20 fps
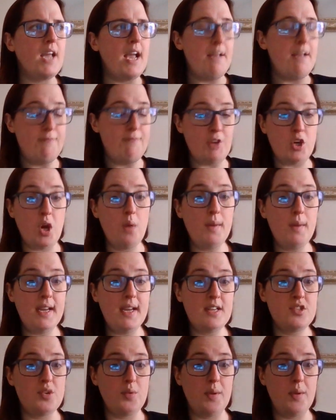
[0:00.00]
if you're going
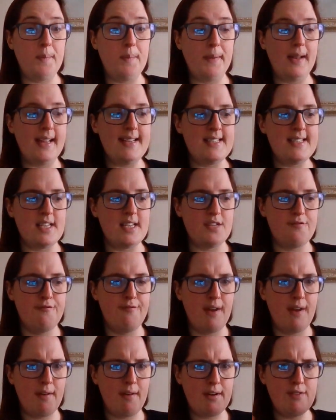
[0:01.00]
into a place that's
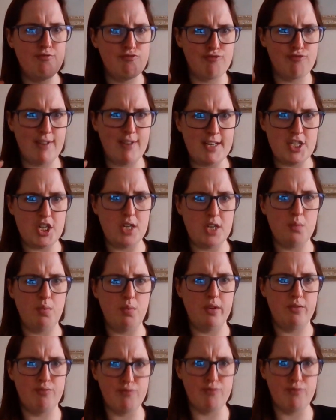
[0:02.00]
very rigid with